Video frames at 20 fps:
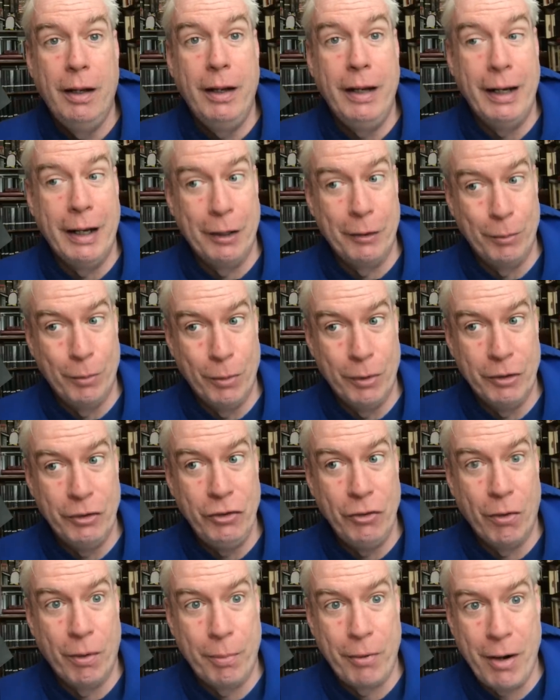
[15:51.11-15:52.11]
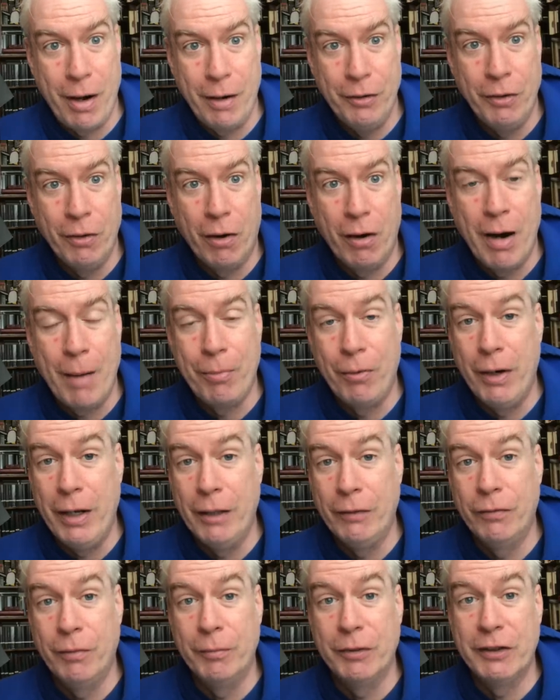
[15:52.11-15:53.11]
In other words, you are, you're
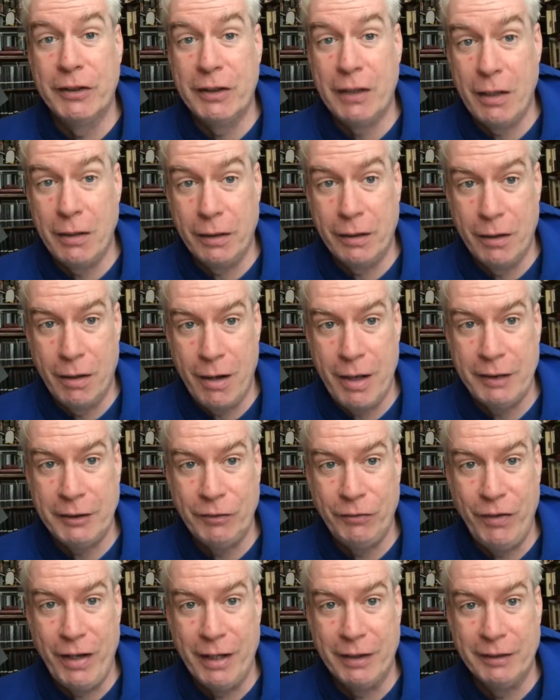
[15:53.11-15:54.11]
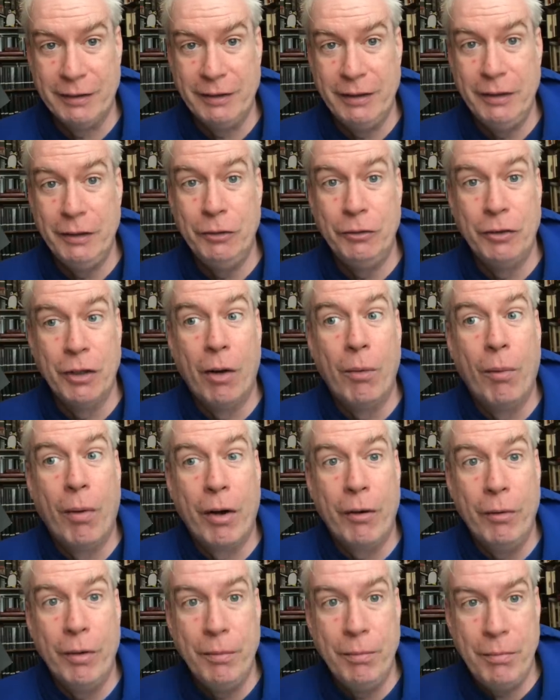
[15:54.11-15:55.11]
operating from the sunk cost fallacy. You don't
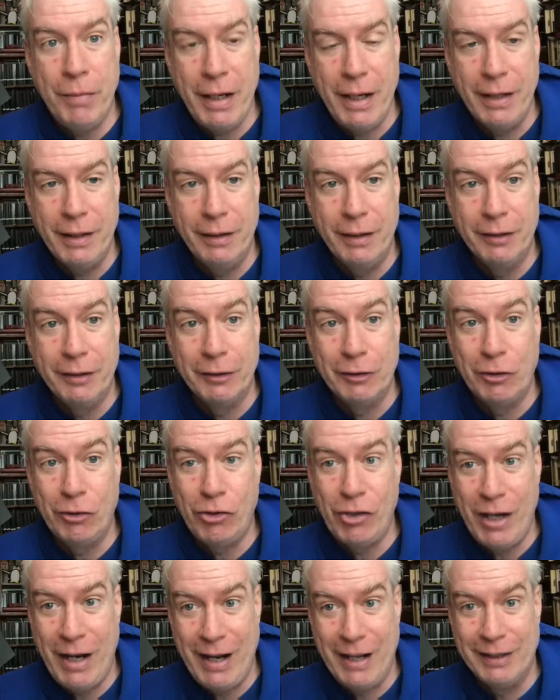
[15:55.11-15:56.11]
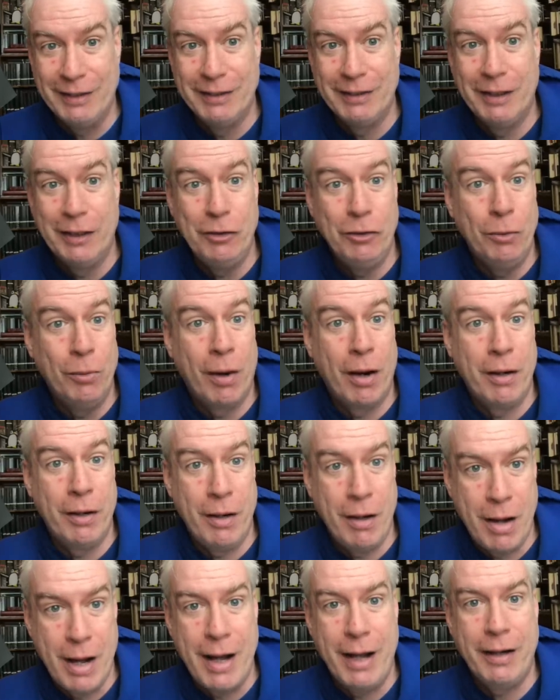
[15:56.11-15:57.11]
want to admit that there's a chance that you are
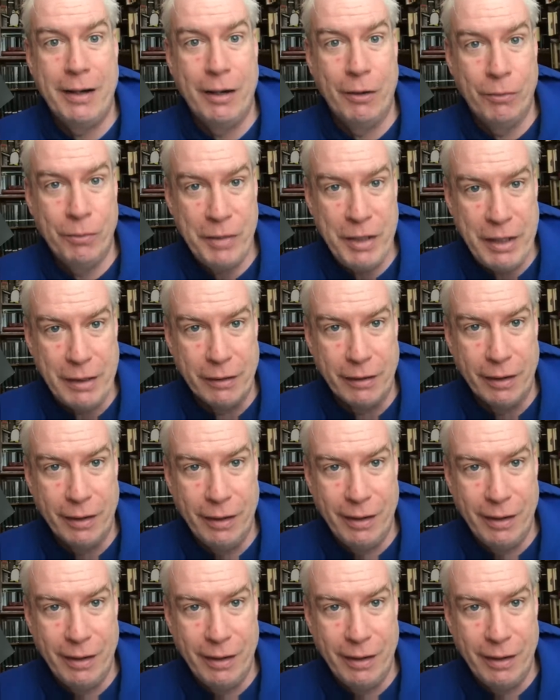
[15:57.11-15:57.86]
not a reader.